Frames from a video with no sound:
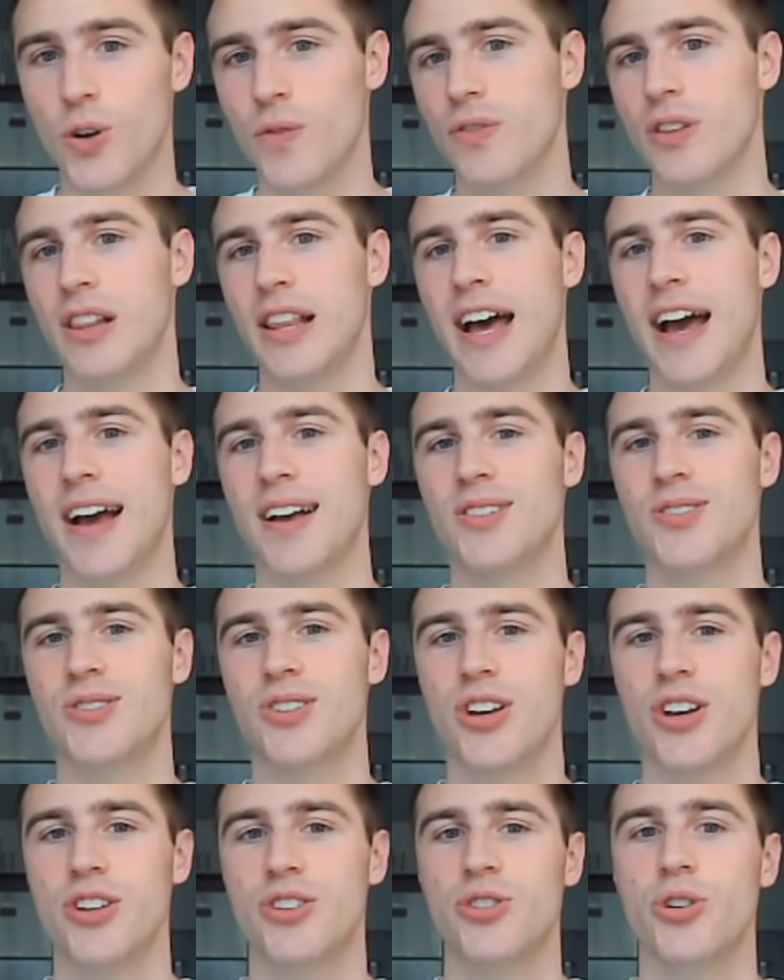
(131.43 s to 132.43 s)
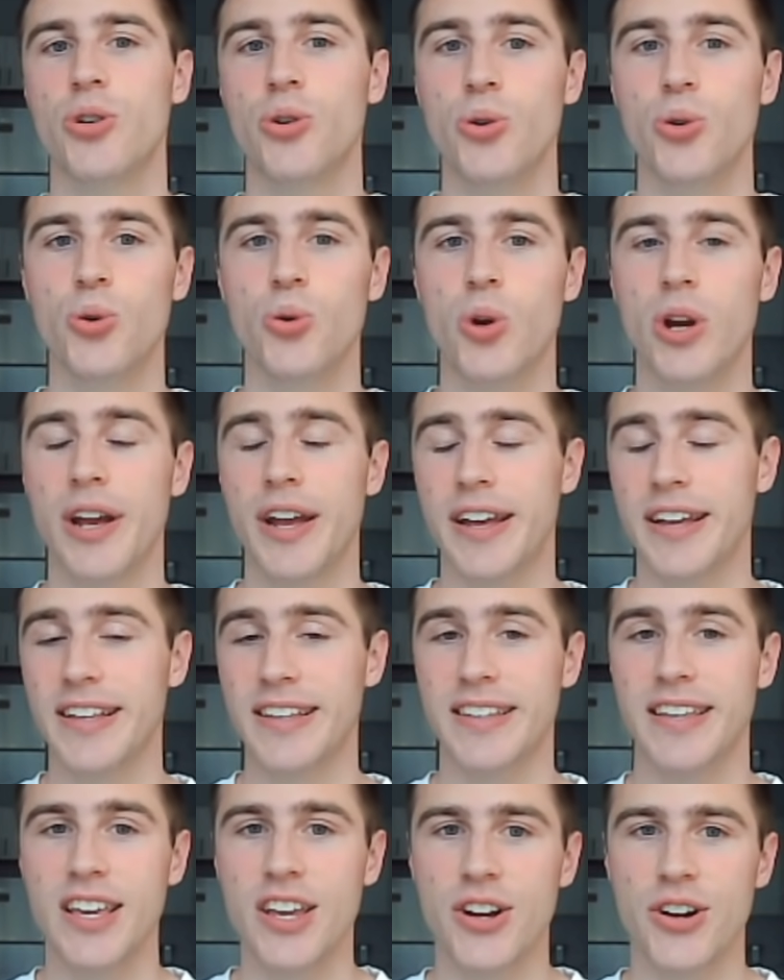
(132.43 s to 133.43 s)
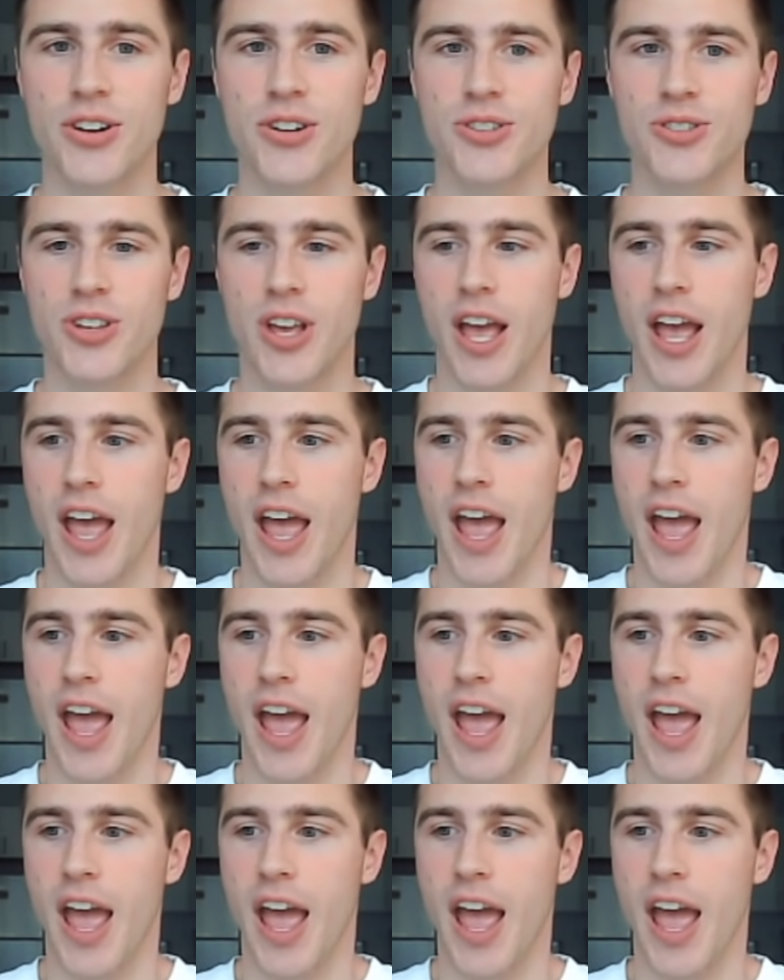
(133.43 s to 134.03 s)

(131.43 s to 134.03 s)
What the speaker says: over the last 2 years.